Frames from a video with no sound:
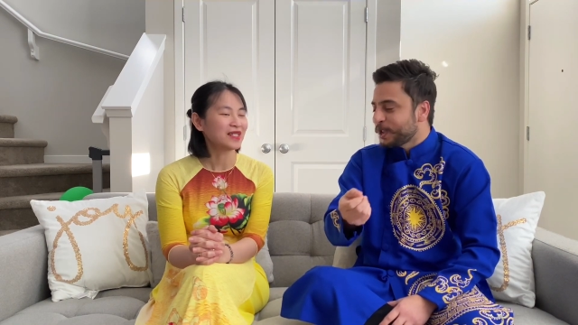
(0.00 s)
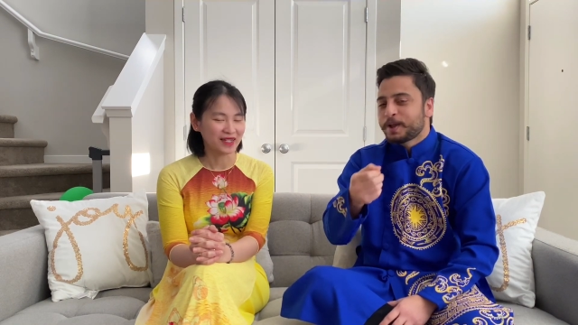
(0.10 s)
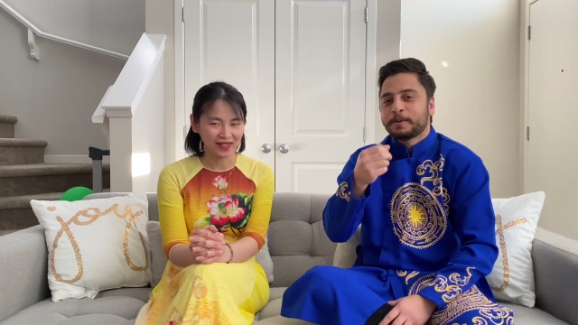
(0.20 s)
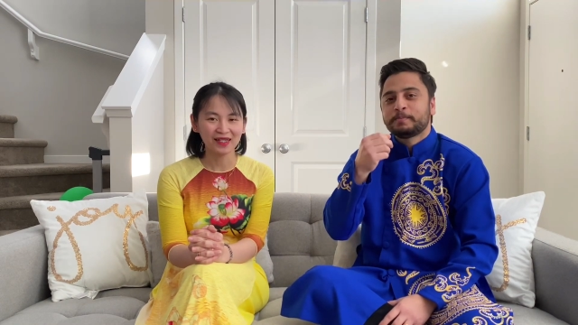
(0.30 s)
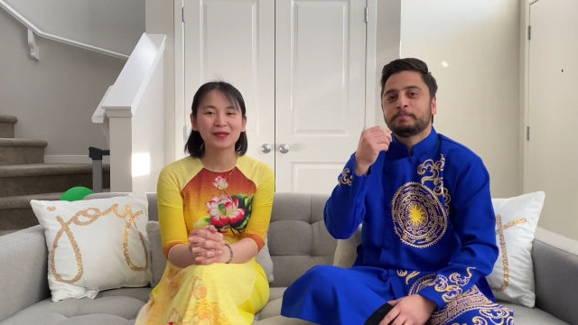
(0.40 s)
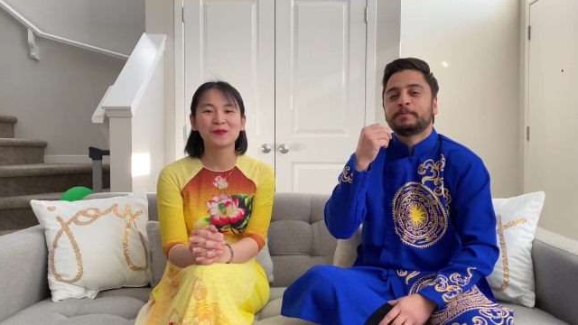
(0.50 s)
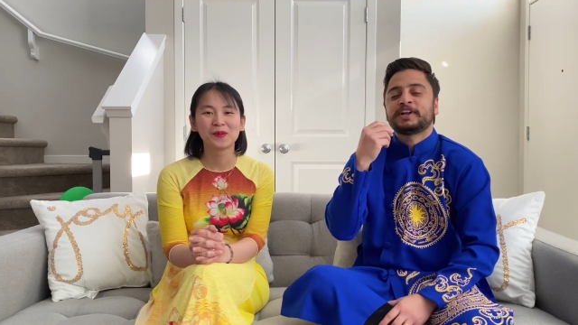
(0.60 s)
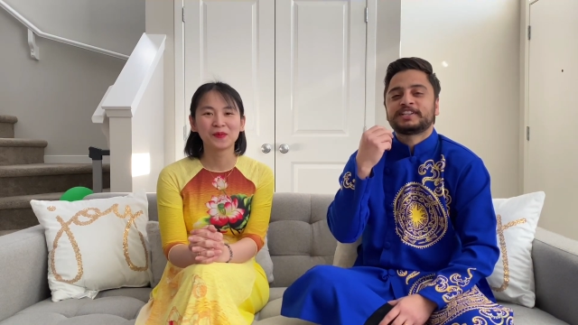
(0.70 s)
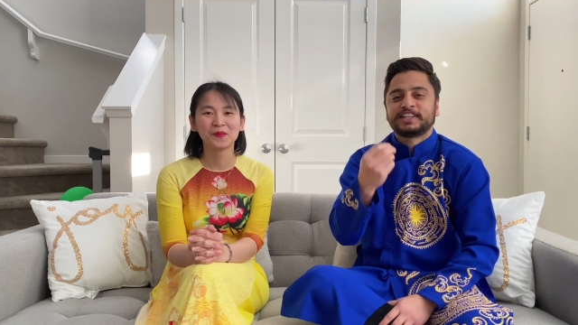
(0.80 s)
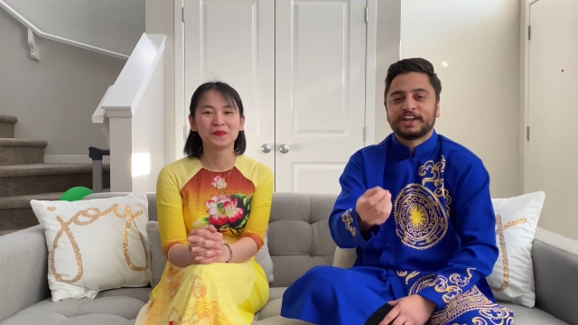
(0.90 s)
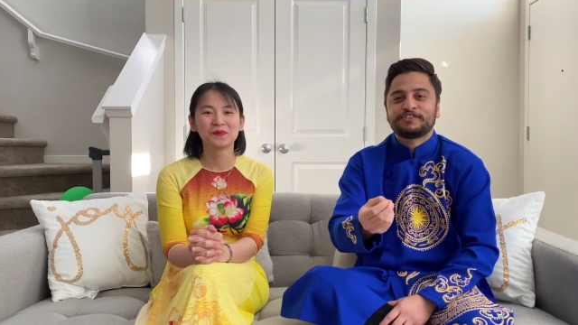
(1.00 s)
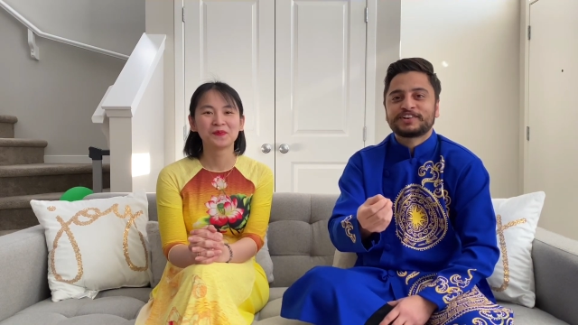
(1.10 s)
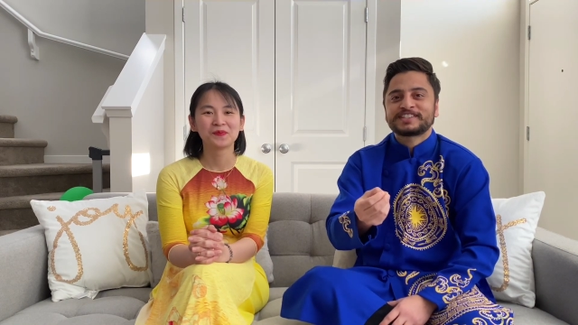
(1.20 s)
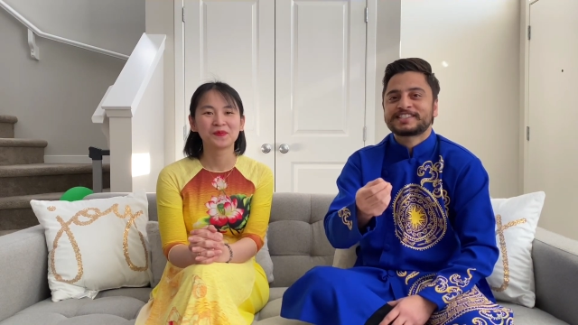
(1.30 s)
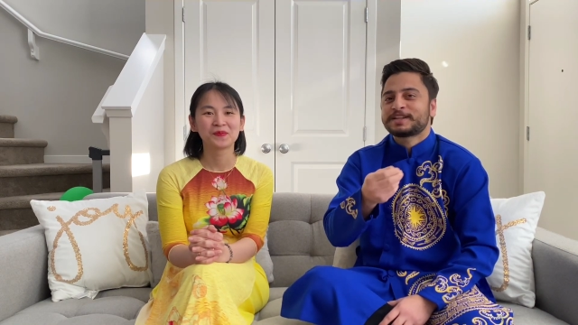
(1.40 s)
Speaker 1: Yes. But there
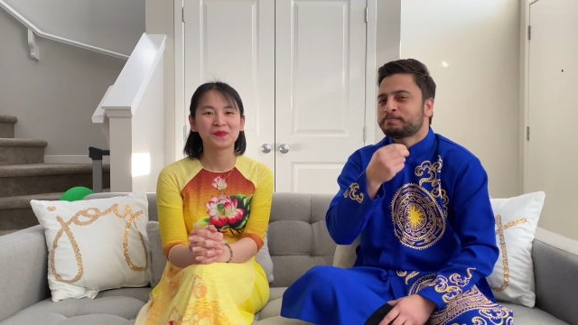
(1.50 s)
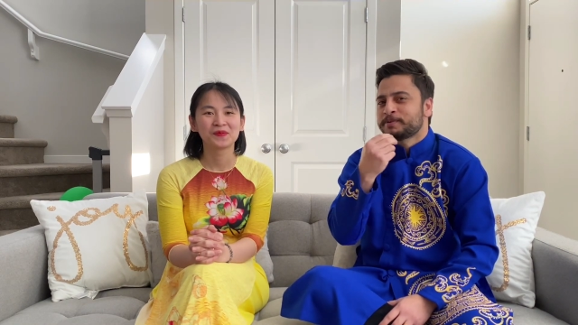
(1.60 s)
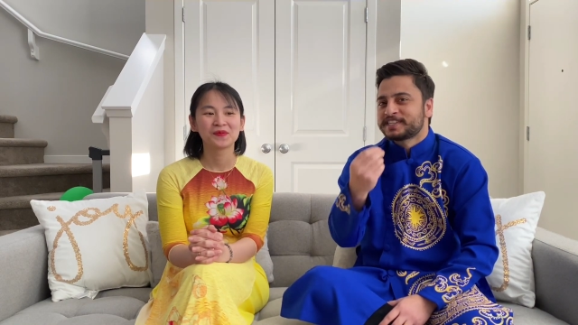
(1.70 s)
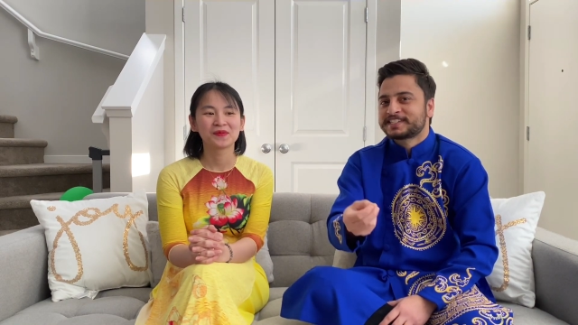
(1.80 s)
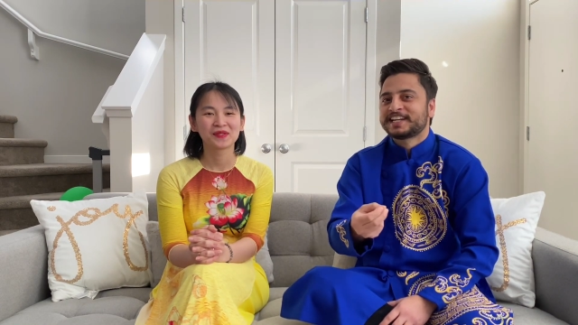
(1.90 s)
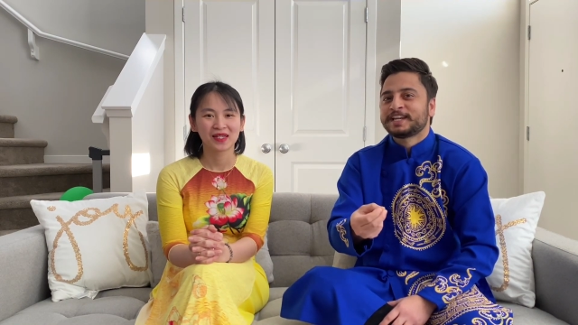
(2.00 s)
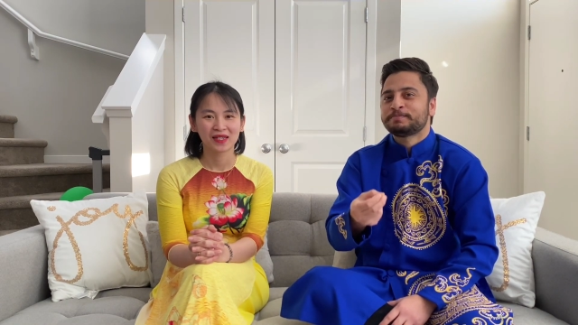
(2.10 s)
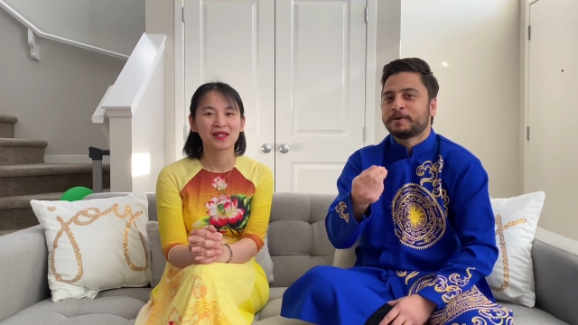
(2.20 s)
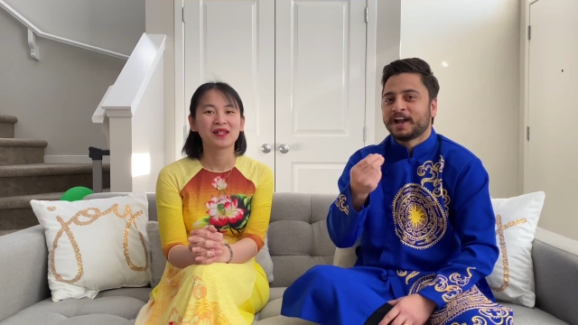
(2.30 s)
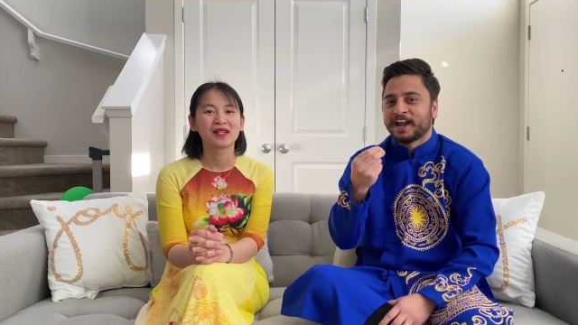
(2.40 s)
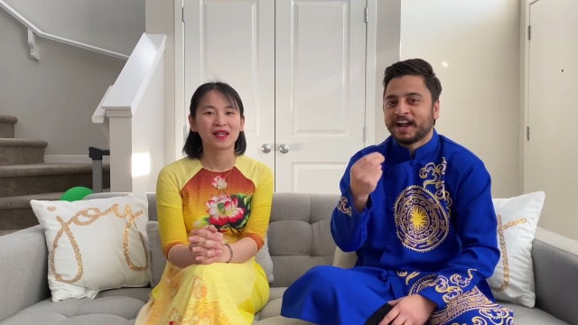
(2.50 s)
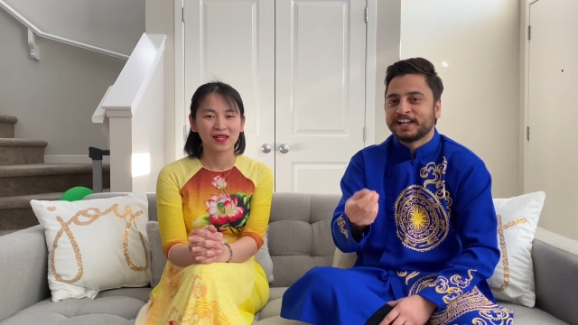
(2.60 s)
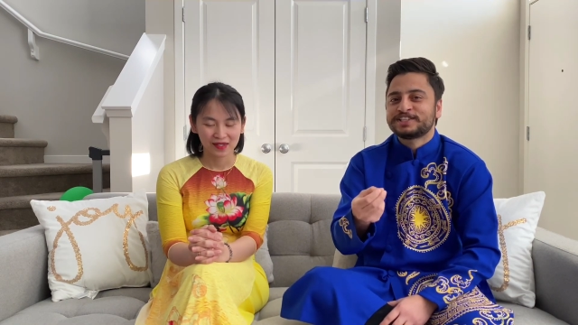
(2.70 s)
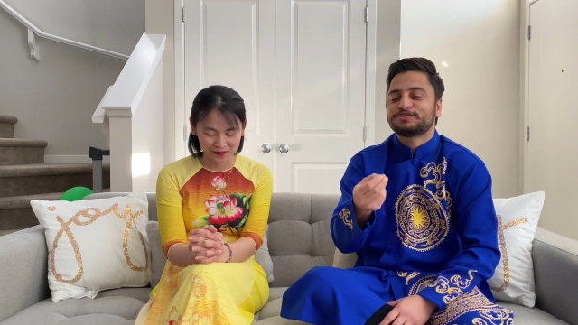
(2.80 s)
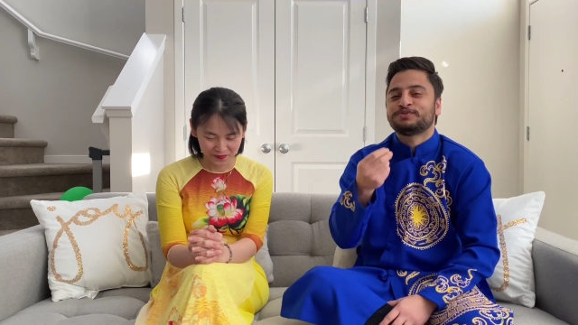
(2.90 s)
were some mistake by IELTS.